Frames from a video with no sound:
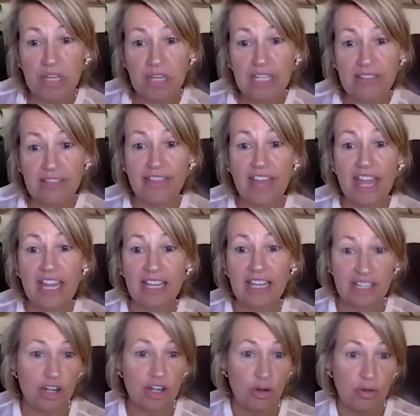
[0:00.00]
can thank,
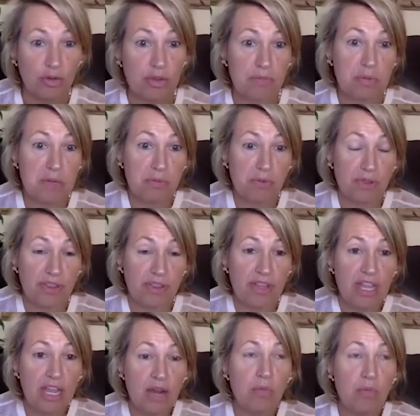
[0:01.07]
the people
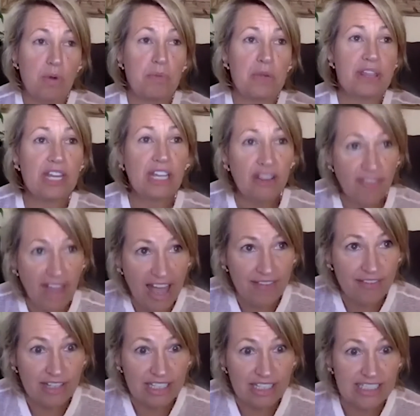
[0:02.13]
when we think of
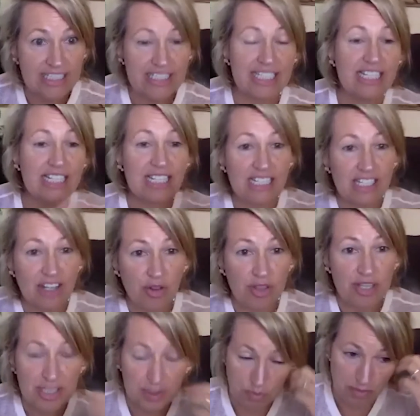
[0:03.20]
advocacy, and
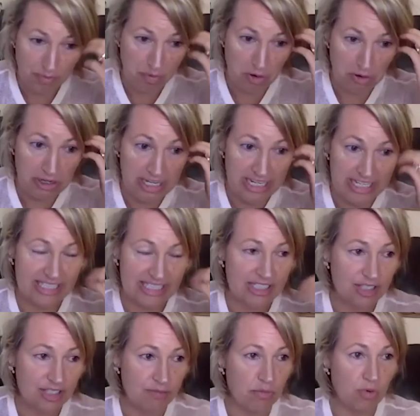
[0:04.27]
this will foray us
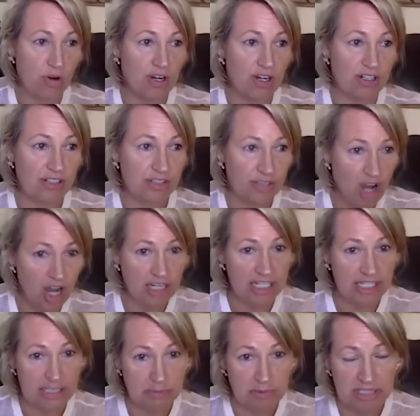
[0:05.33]
into more
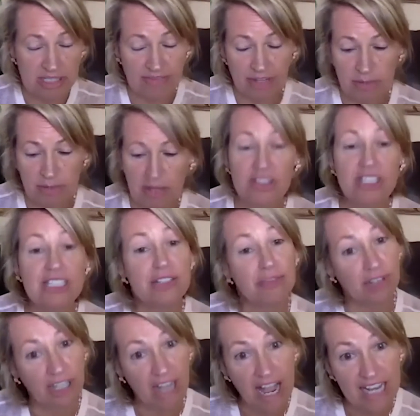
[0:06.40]
talking specific about the
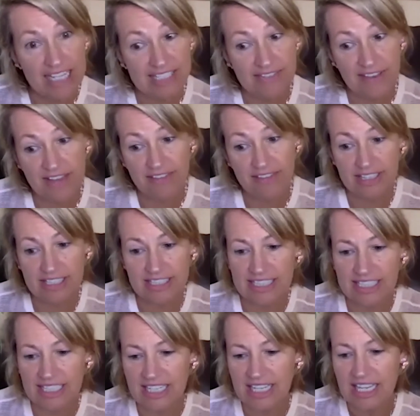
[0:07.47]
different kinds of
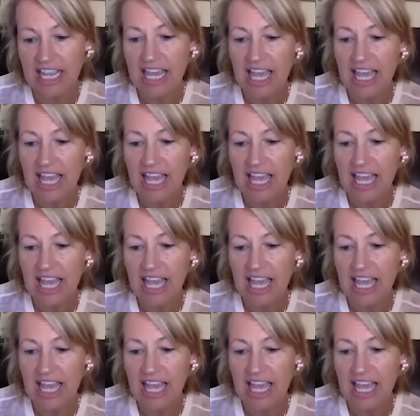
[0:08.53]
advocacy. And